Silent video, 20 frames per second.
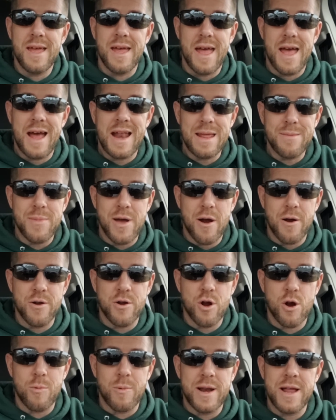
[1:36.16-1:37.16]
And he married
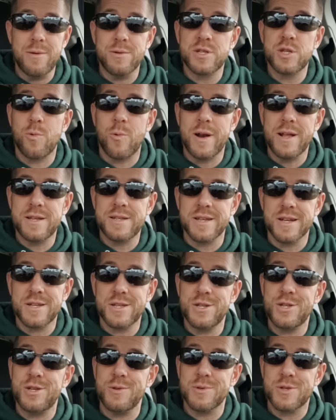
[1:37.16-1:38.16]
her when he was 26
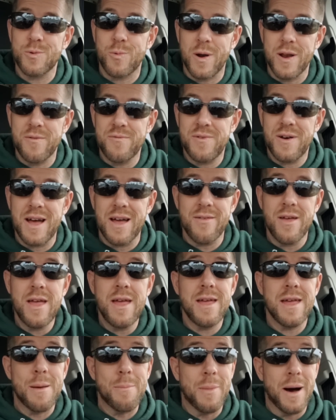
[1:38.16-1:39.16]
and she was 25.
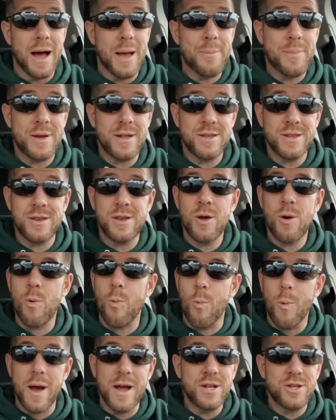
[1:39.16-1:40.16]
In my opinion,
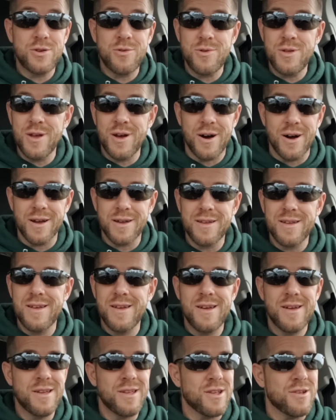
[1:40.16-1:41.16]
way too young.
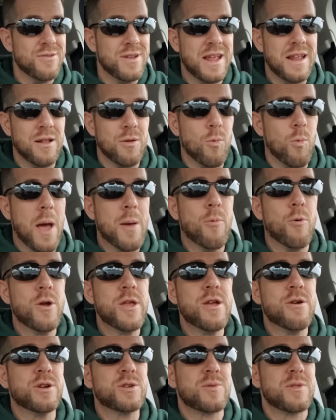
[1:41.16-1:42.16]
You need way more
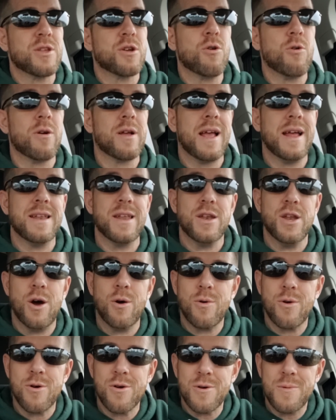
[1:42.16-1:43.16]
years with the girl getting to
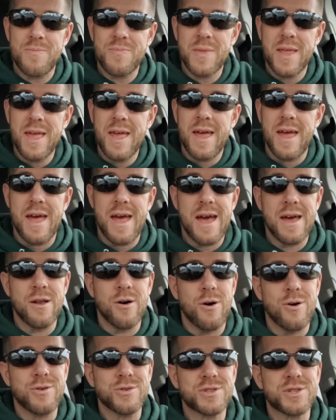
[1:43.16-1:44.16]
know her, and
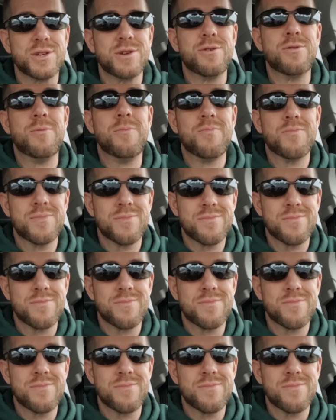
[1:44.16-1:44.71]
also